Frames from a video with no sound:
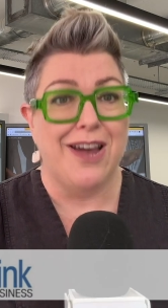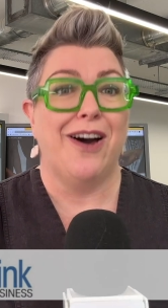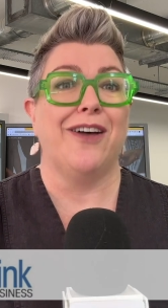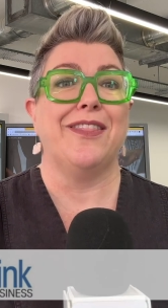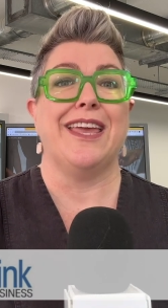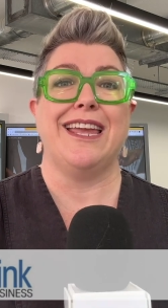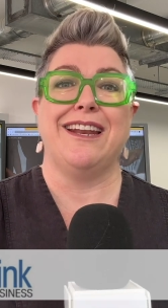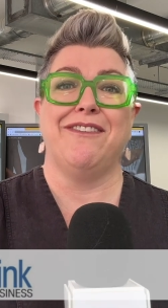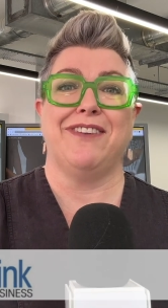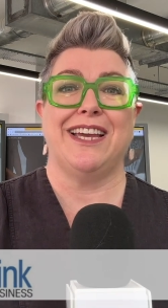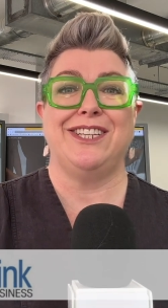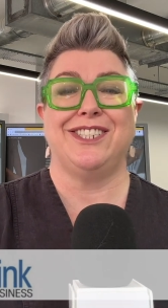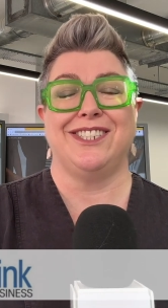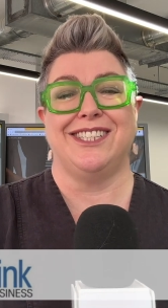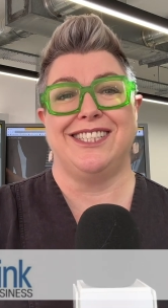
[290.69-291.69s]
on the
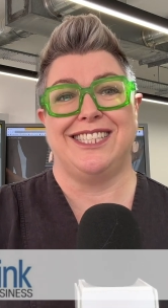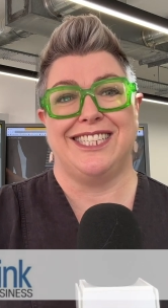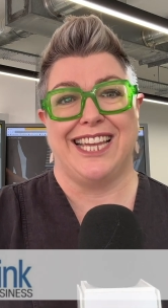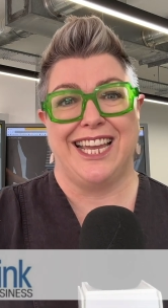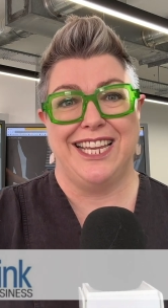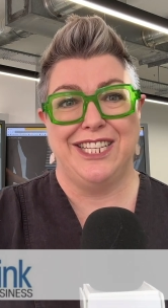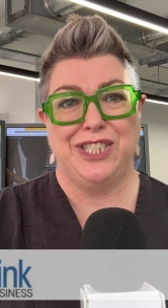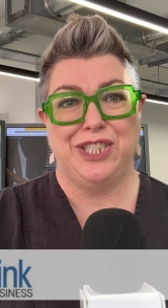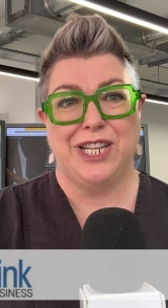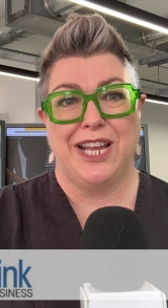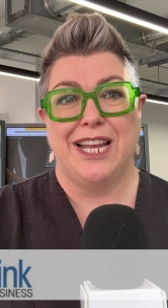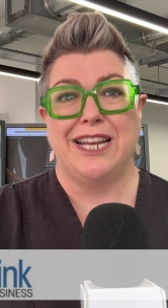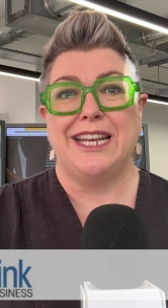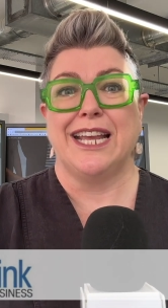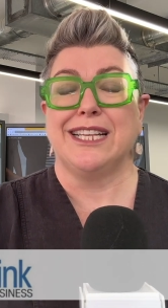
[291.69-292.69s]
innovation stage
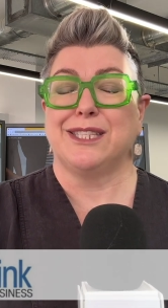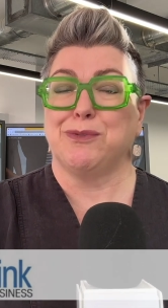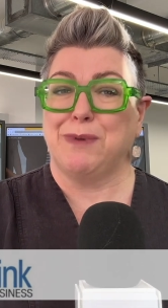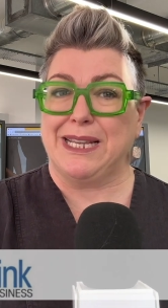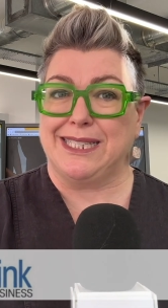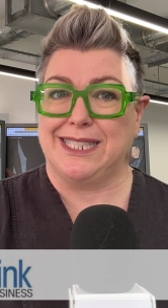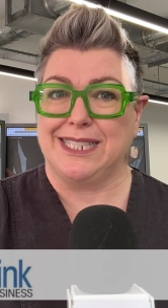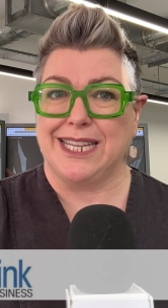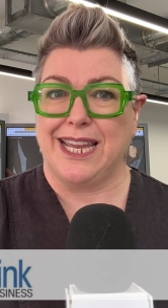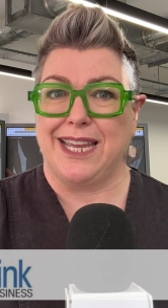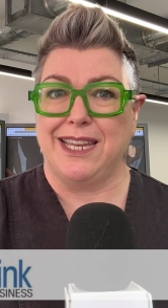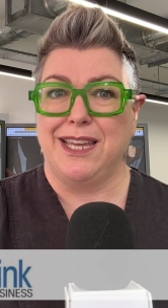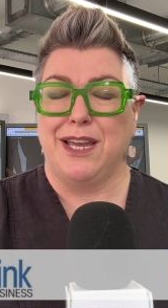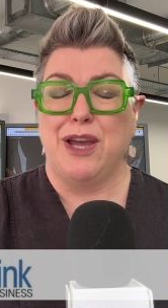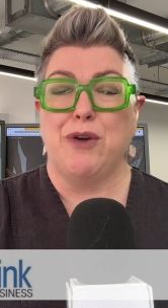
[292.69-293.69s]
next
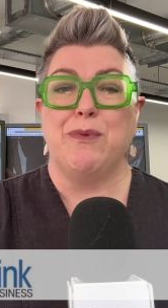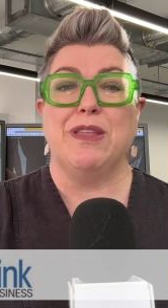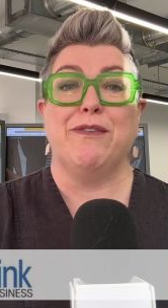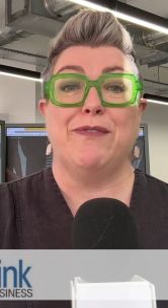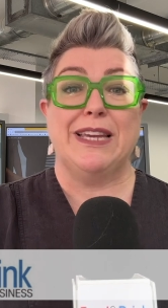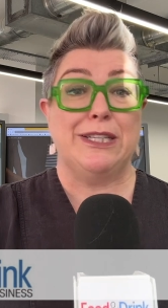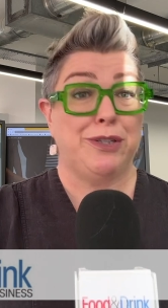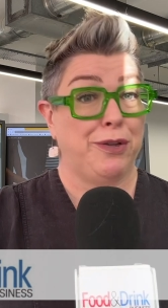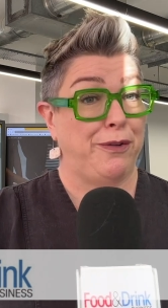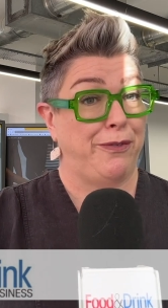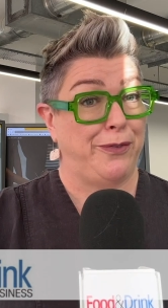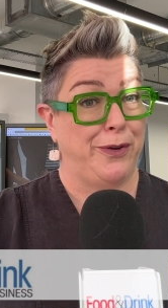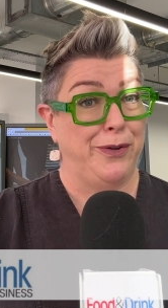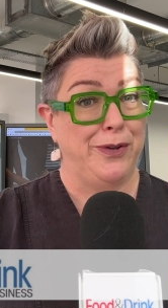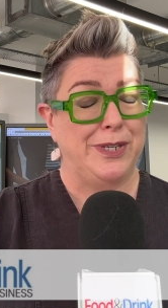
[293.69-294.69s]
Wednesday with V2
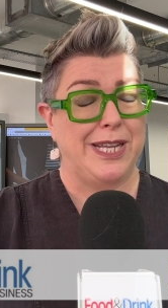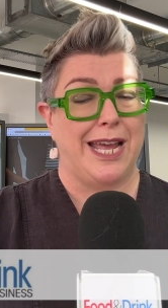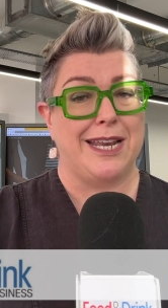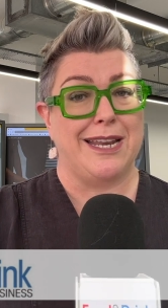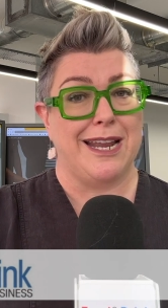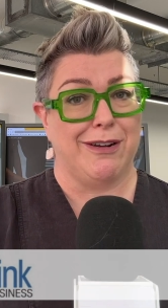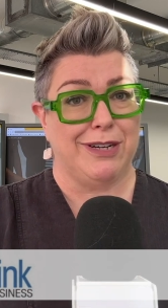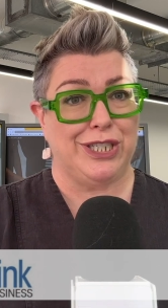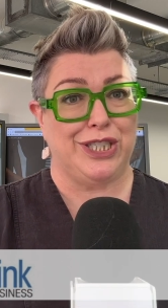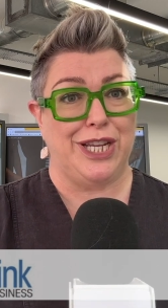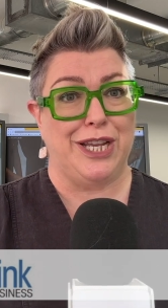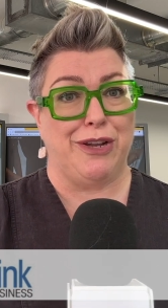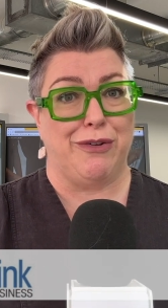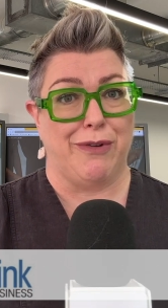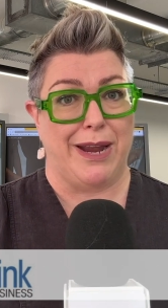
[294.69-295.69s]
Food and Nourish
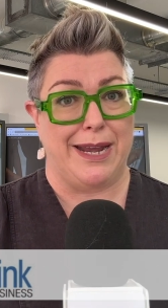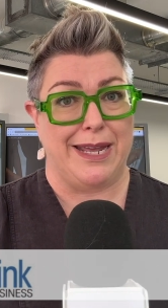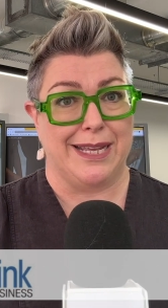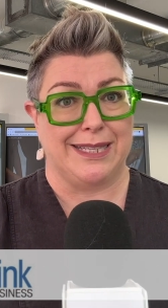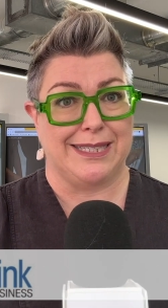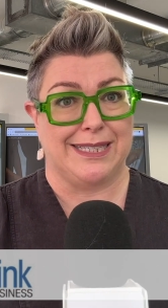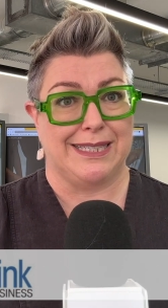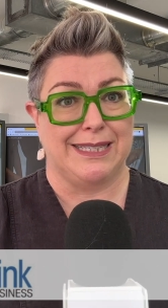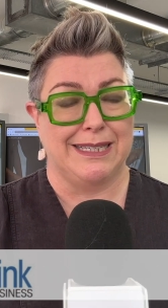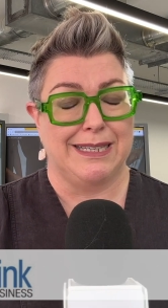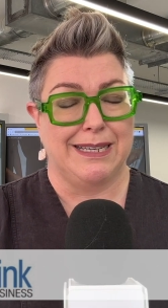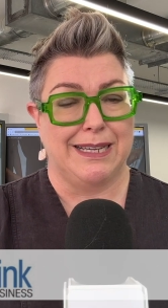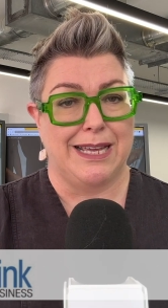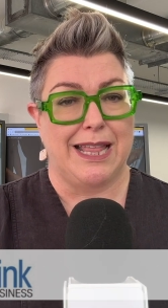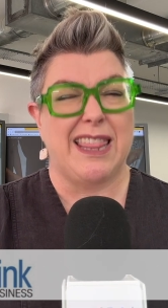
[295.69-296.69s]
Ingredients.
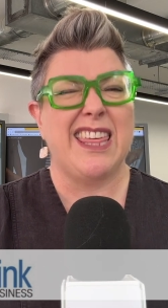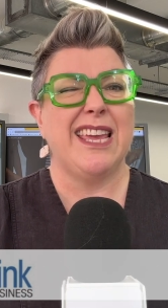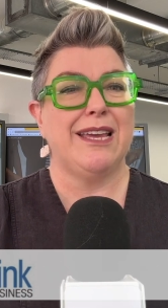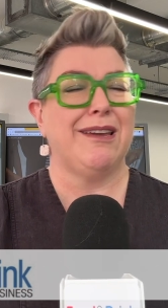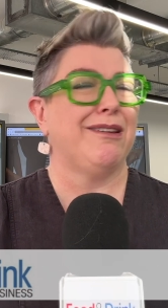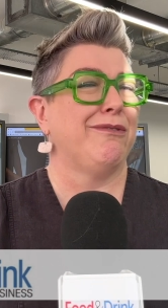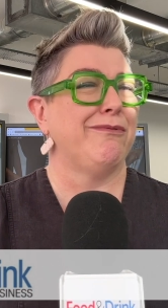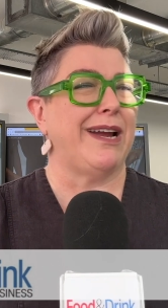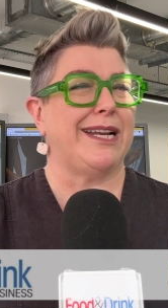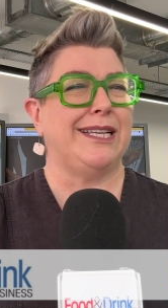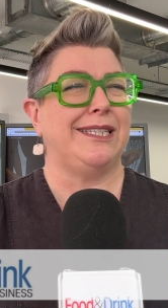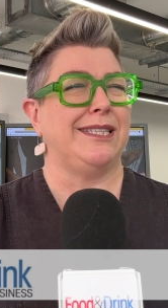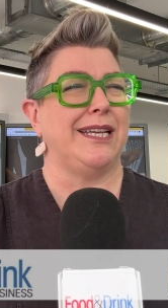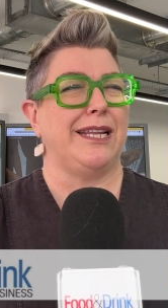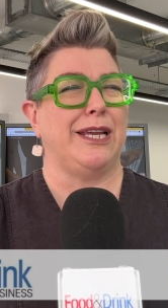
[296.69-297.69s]
Think Ready
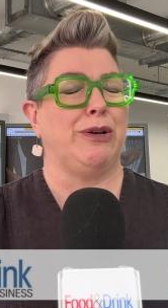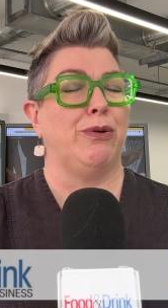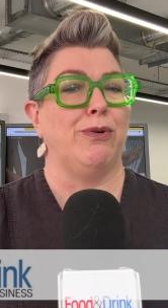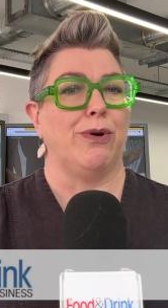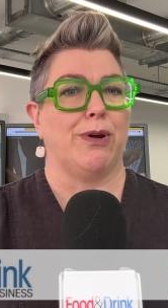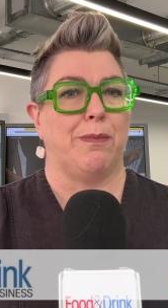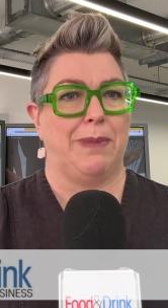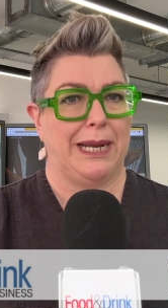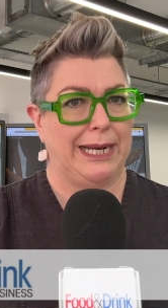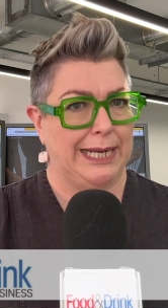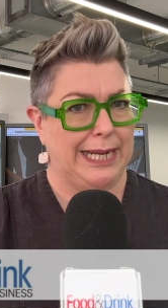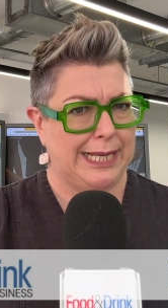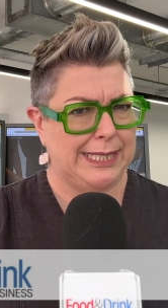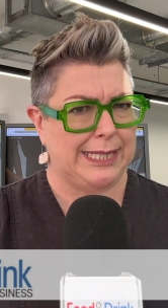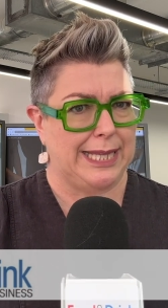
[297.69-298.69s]
Steady Cook, but
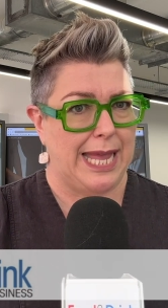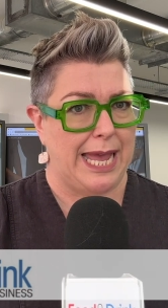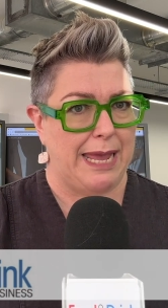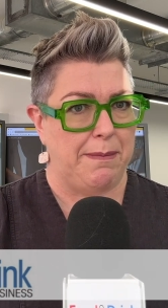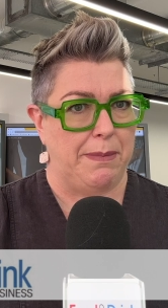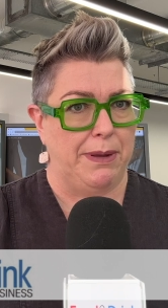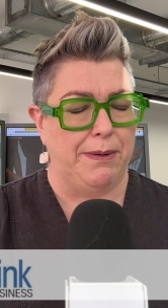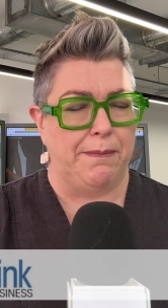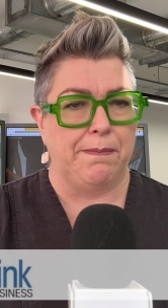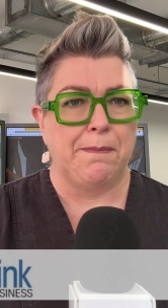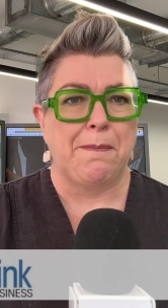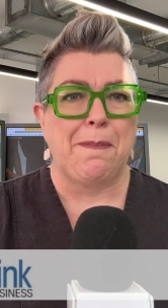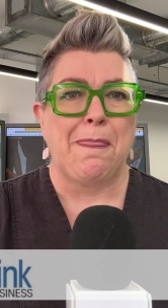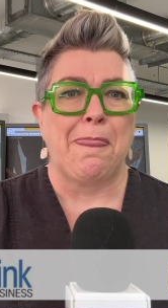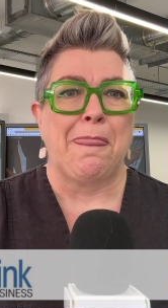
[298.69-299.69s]
less lame.
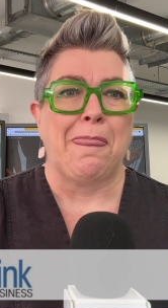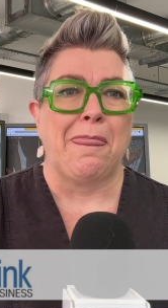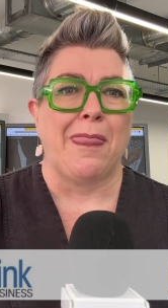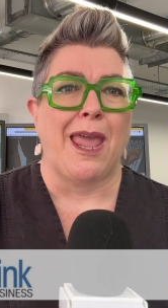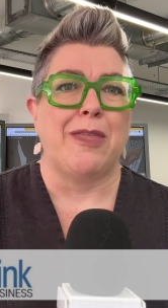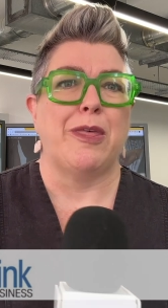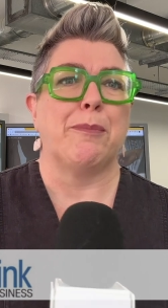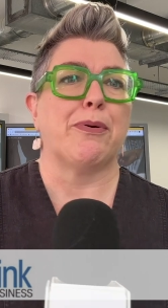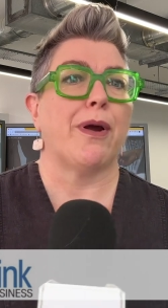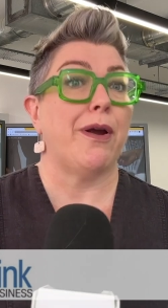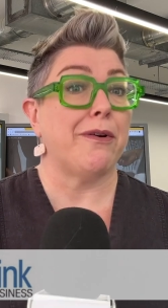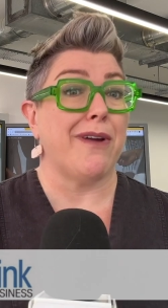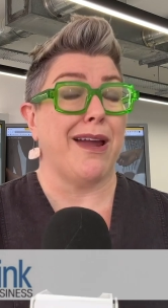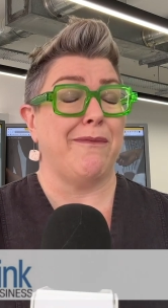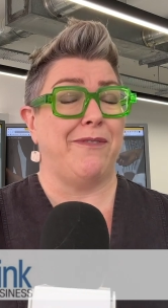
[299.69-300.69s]
The
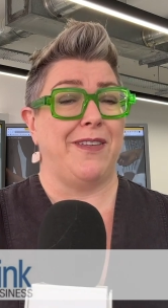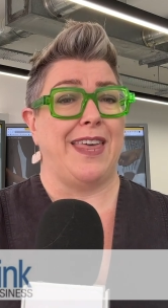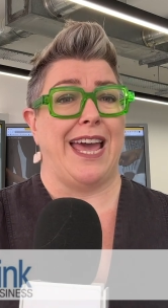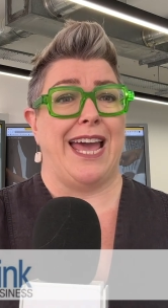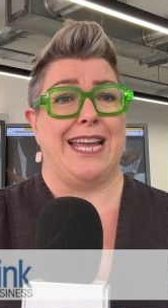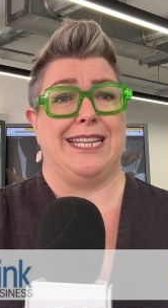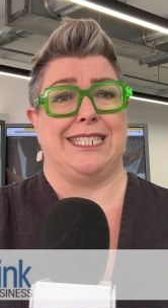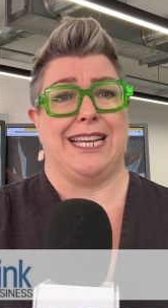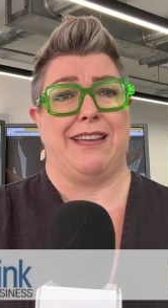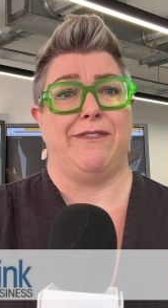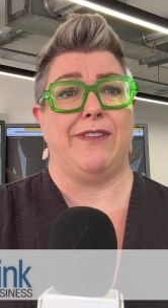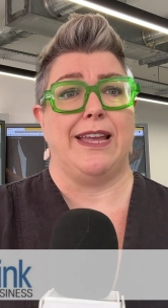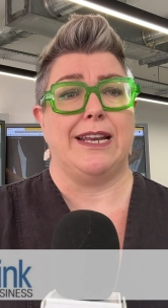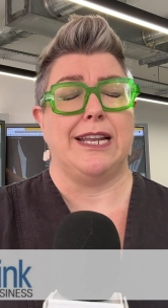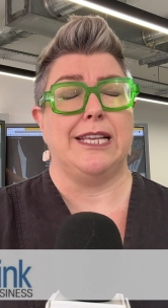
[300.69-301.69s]
program for the 8-day
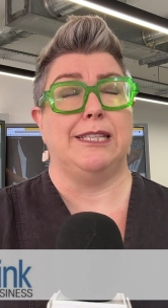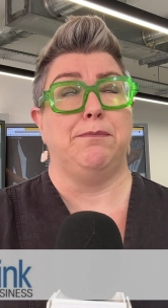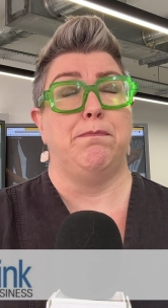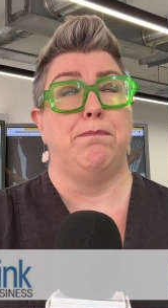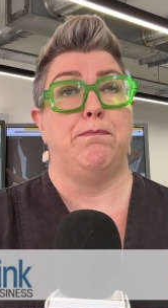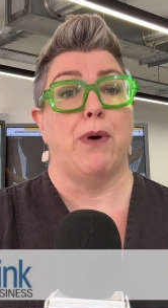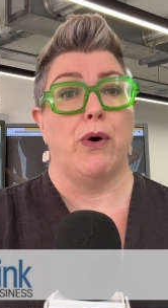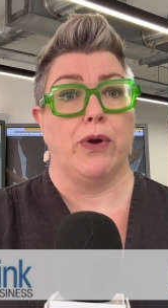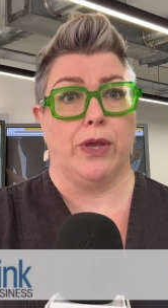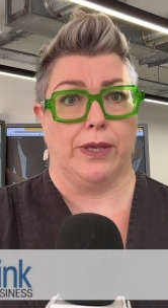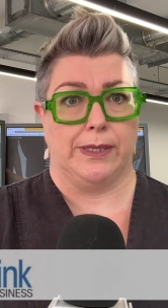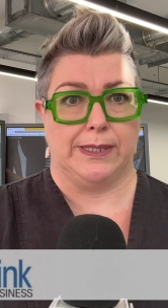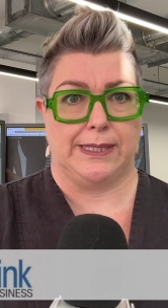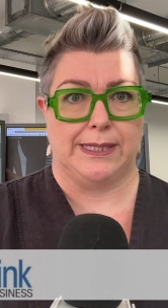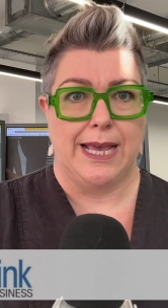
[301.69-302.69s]
event is
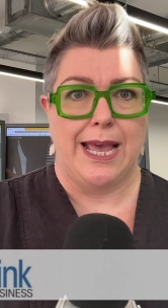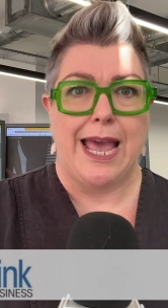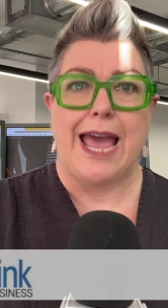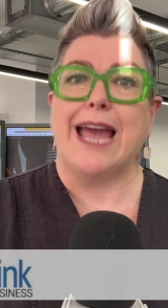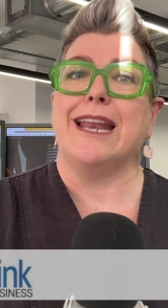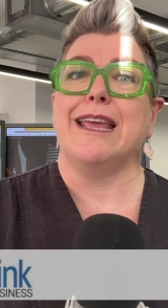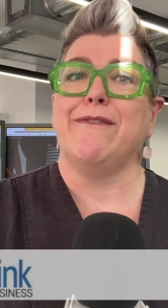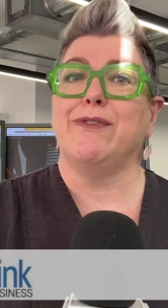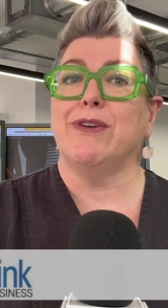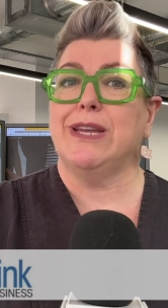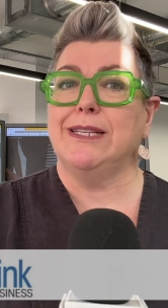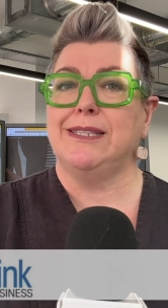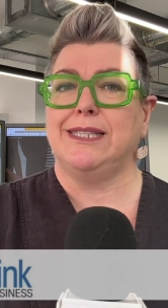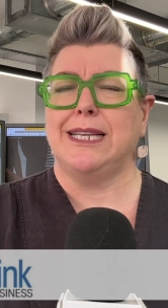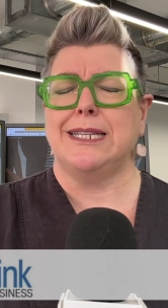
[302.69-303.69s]
bonkers. And if you're
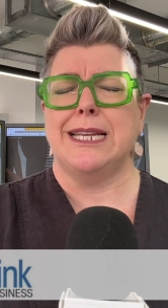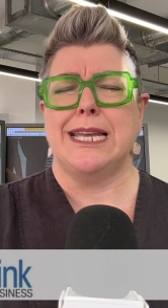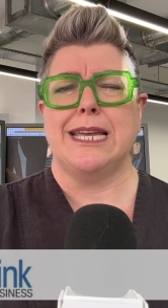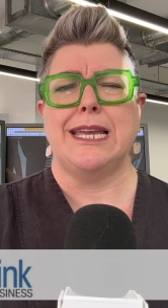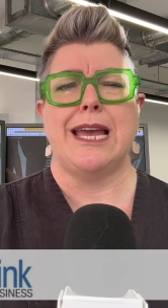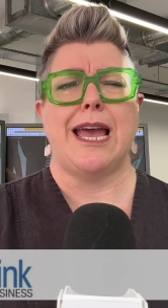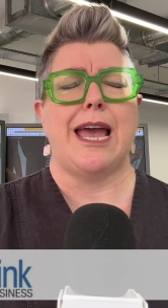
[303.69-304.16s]
in Sydney,